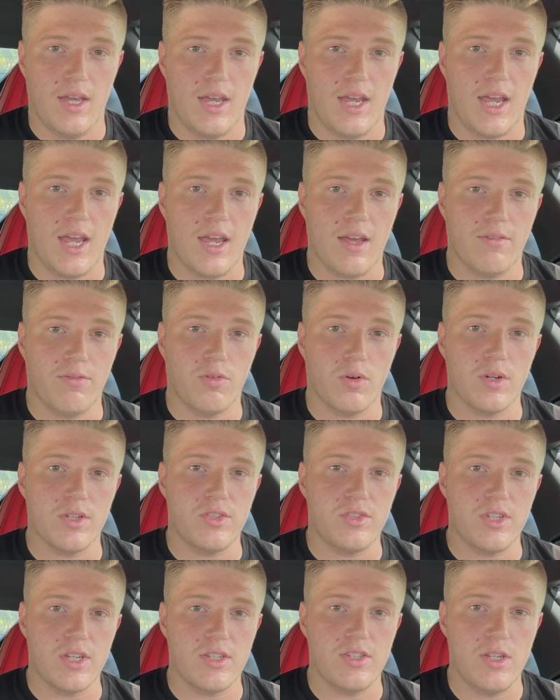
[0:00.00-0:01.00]
And for a
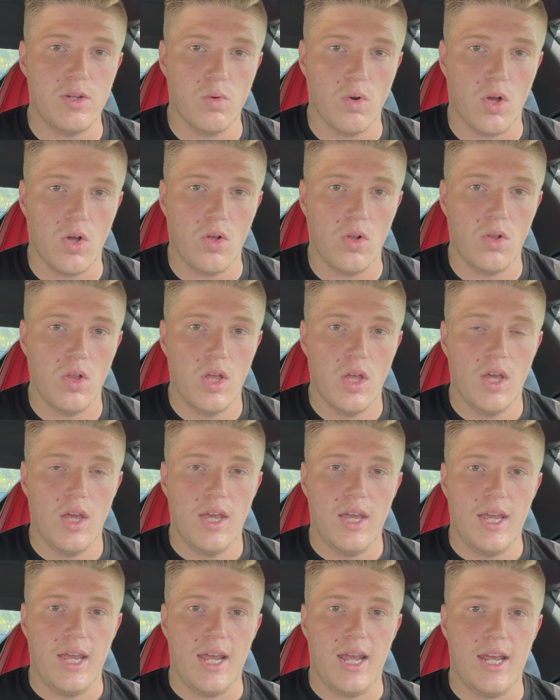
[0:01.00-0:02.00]
60 roll,
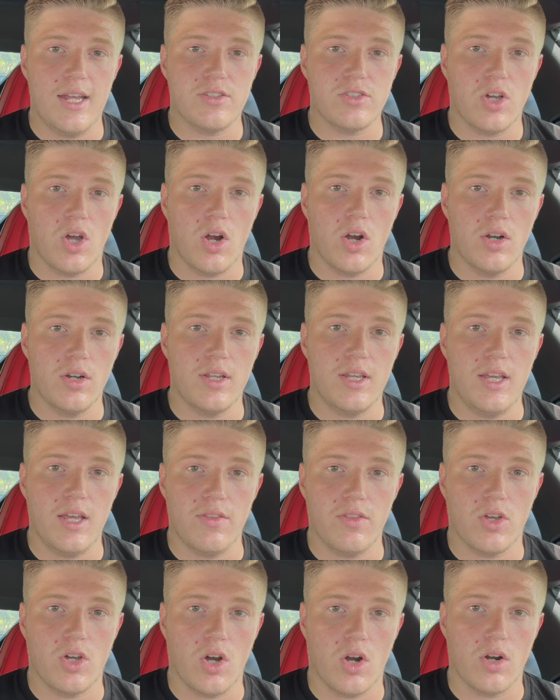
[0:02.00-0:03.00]
it's hard to get
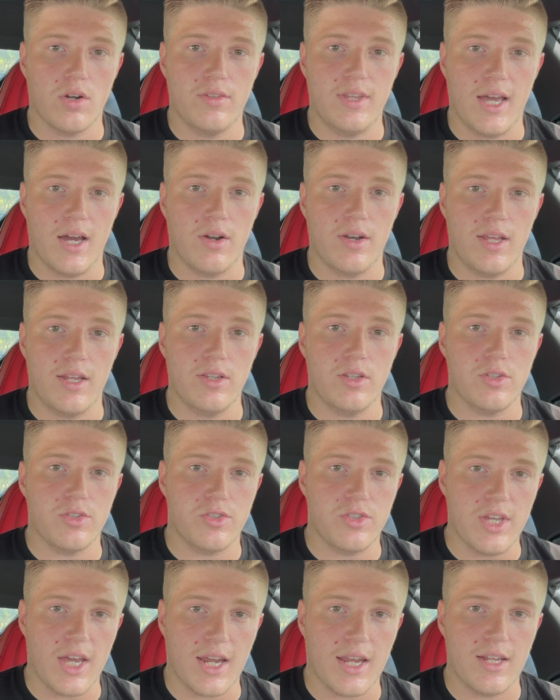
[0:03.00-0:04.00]
the car down into
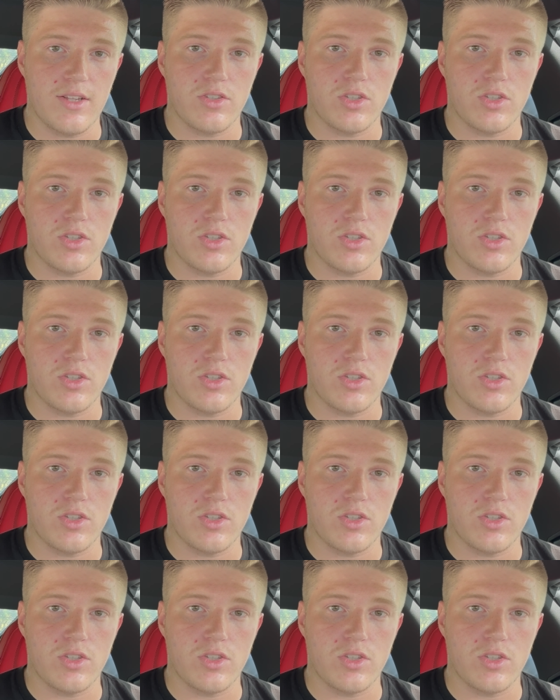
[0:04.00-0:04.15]
second.